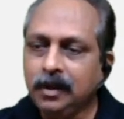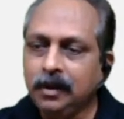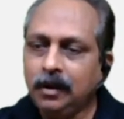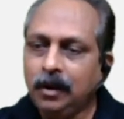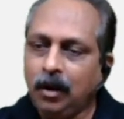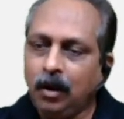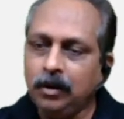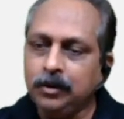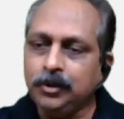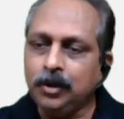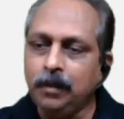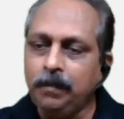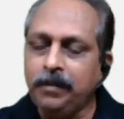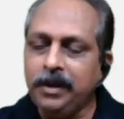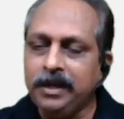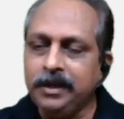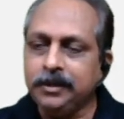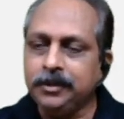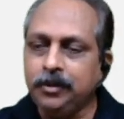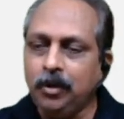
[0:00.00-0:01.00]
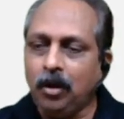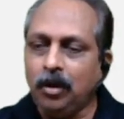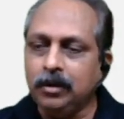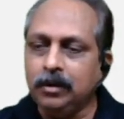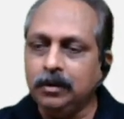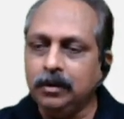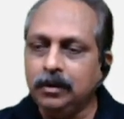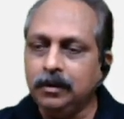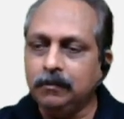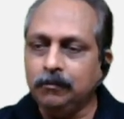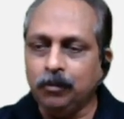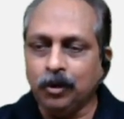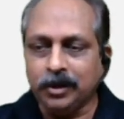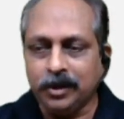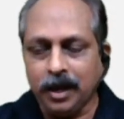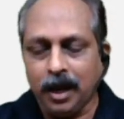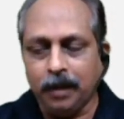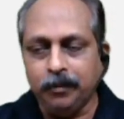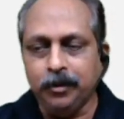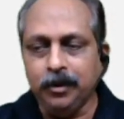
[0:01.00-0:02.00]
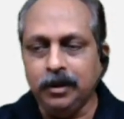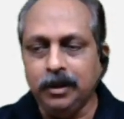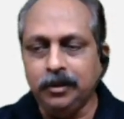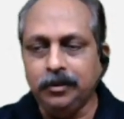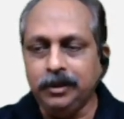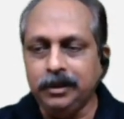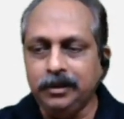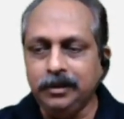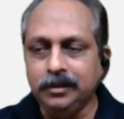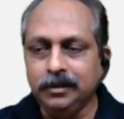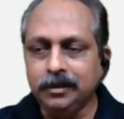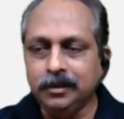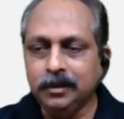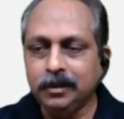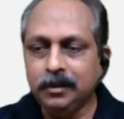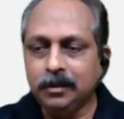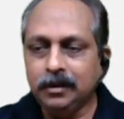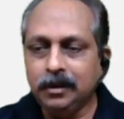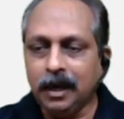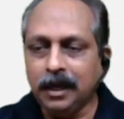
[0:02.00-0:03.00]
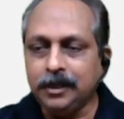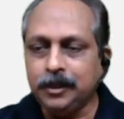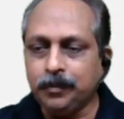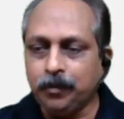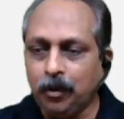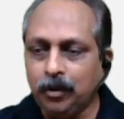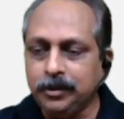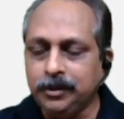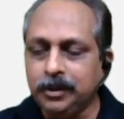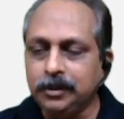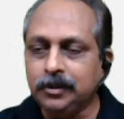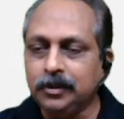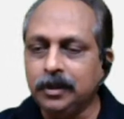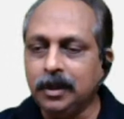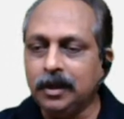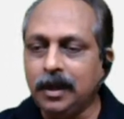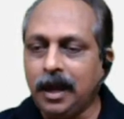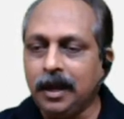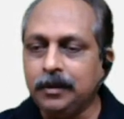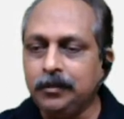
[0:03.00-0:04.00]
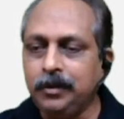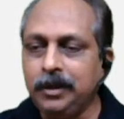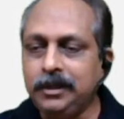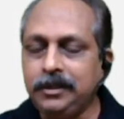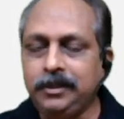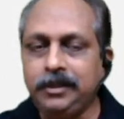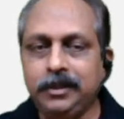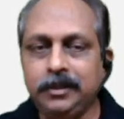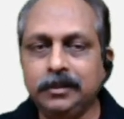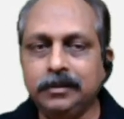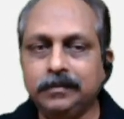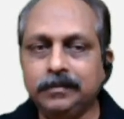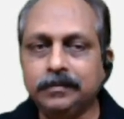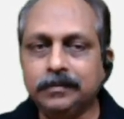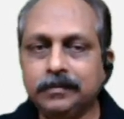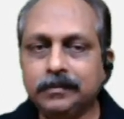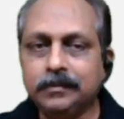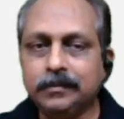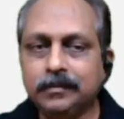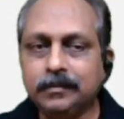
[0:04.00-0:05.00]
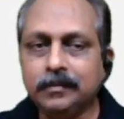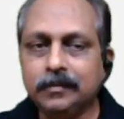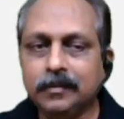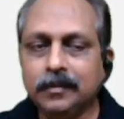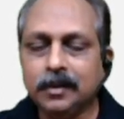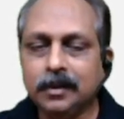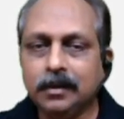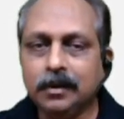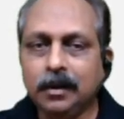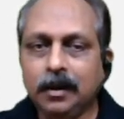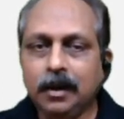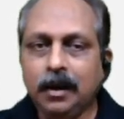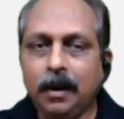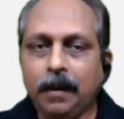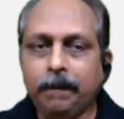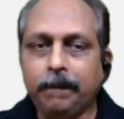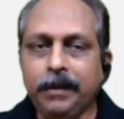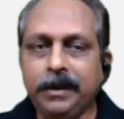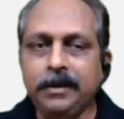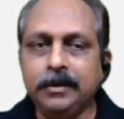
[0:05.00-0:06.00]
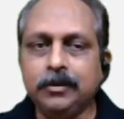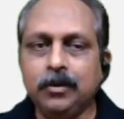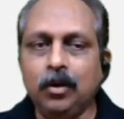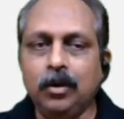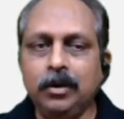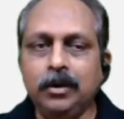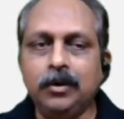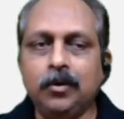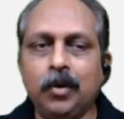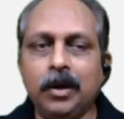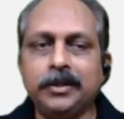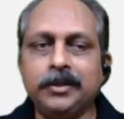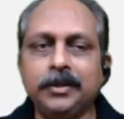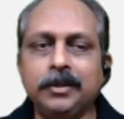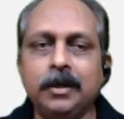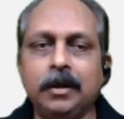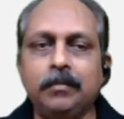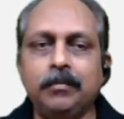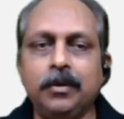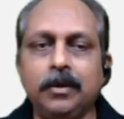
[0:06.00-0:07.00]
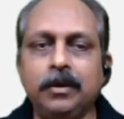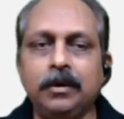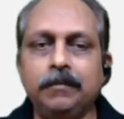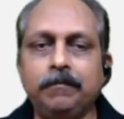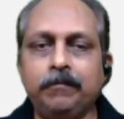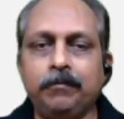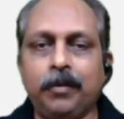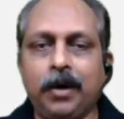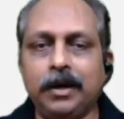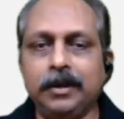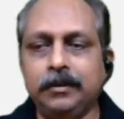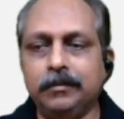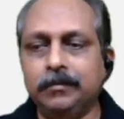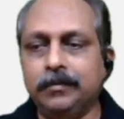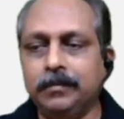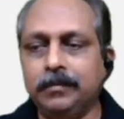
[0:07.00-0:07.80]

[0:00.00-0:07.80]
also based on vocabulary, exposure to the language. Please go to question number 5.